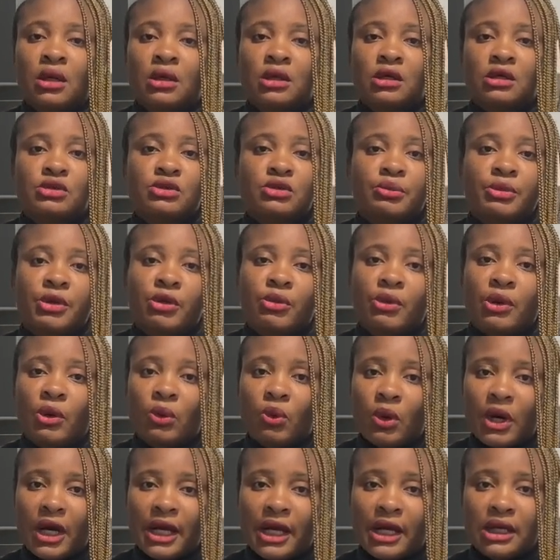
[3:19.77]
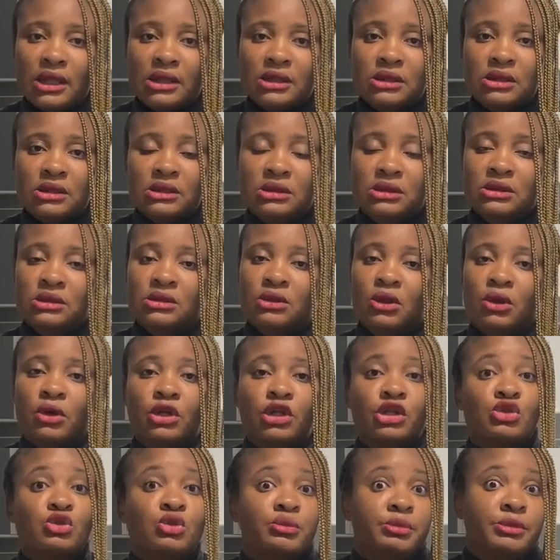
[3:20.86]
it will be required or
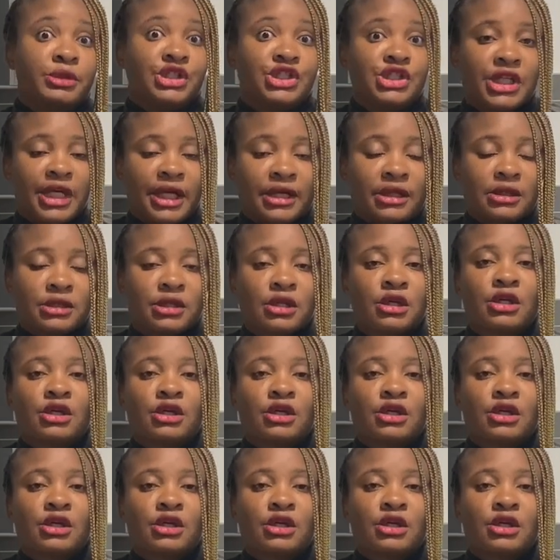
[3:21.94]
it will be checked.